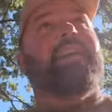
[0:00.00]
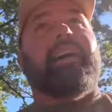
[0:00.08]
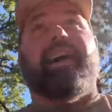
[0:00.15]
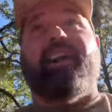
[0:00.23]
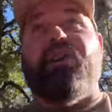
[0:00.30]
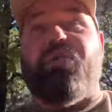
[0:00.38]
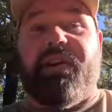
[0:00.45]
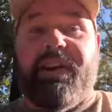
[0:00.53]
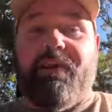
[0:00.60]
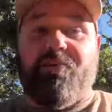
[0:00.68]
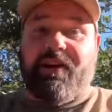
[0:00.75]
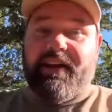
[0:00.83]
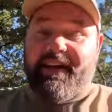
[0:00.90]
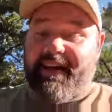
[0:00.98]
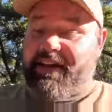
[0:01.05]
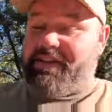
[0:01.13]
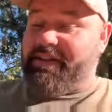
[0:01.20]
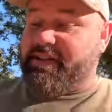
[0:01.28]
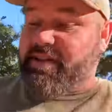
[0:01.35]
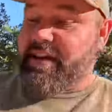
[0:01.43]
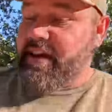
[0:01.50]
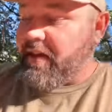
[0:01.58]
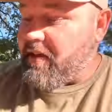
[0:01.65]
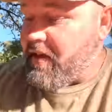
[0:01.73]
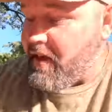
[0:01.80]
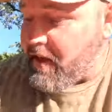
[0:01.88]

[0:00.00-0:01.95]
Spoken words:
I know we're gonna catch this thing.